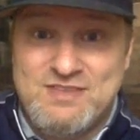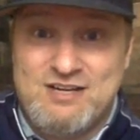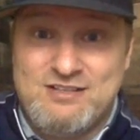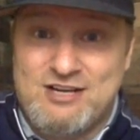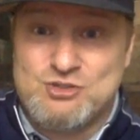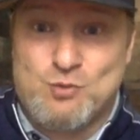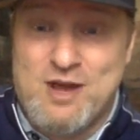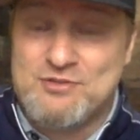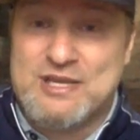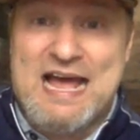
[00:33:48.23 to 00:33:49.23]
Their
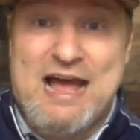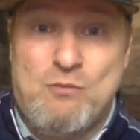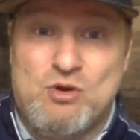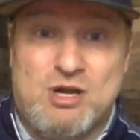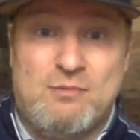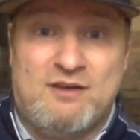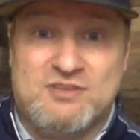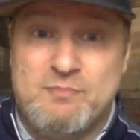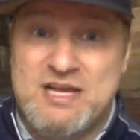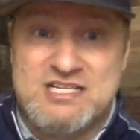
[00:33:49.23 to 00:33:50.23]
12th guy will come
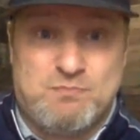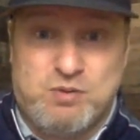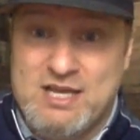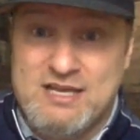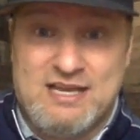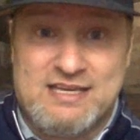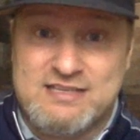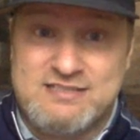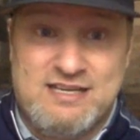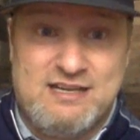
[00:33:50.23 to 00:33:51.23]
off the bench playing like
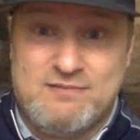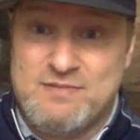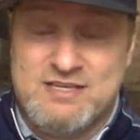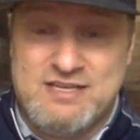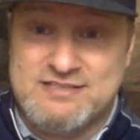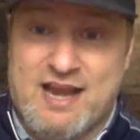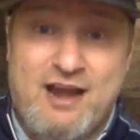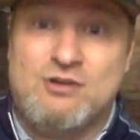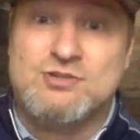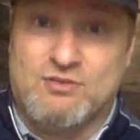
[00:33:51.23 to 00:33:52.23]
his
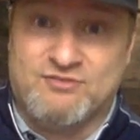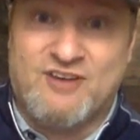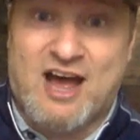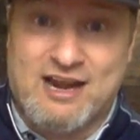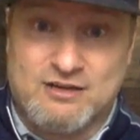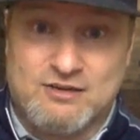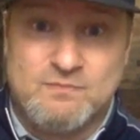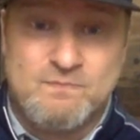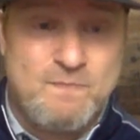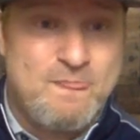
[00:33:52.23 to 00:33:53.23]
hair's on fire.
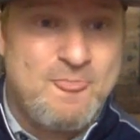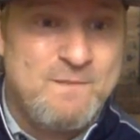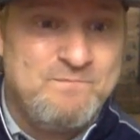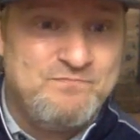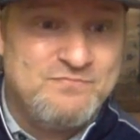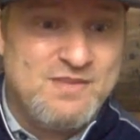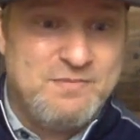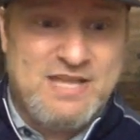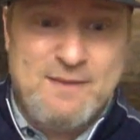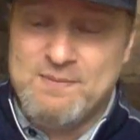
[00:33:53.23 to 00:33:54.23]

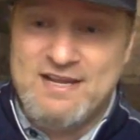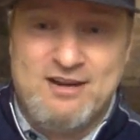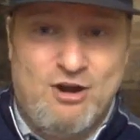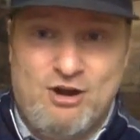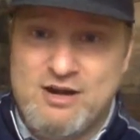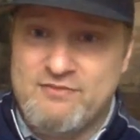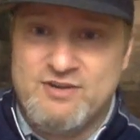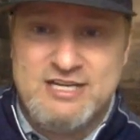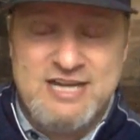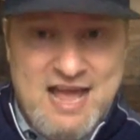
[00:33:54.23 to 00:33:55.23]
I mean, they play hard
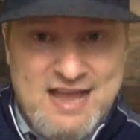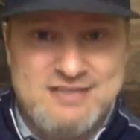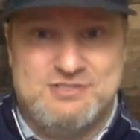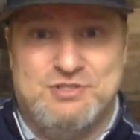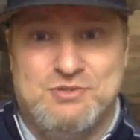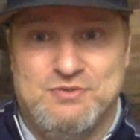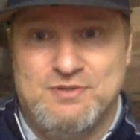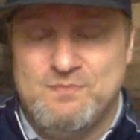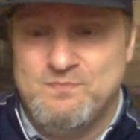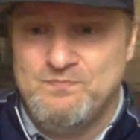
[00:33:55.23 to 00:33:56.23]
every night,
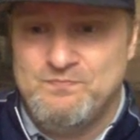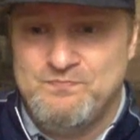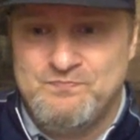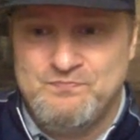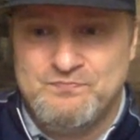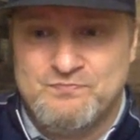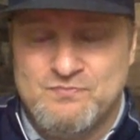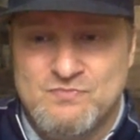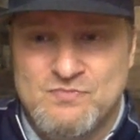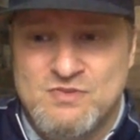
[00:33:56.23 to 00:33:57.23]
dude.
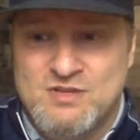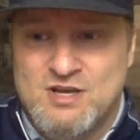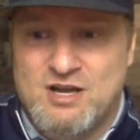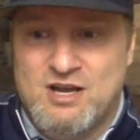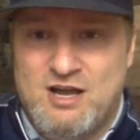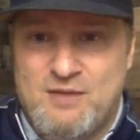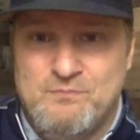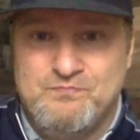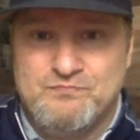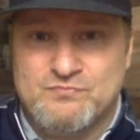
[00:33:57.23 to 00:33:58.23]

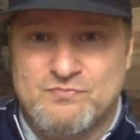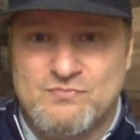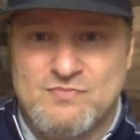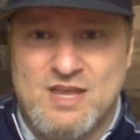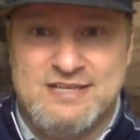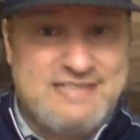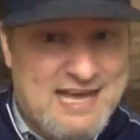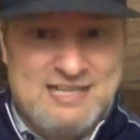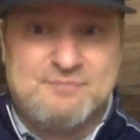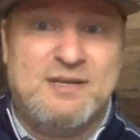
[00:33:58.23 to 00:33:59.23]
And
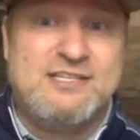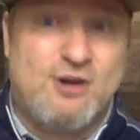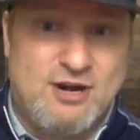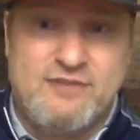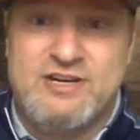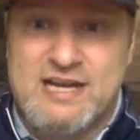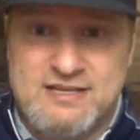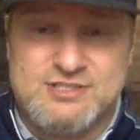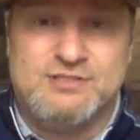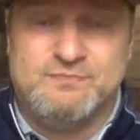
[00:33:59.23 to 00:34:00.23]
Dallas plays hard every
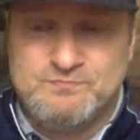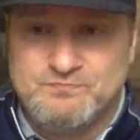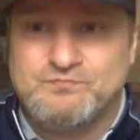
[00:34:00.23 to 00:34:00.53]
night too.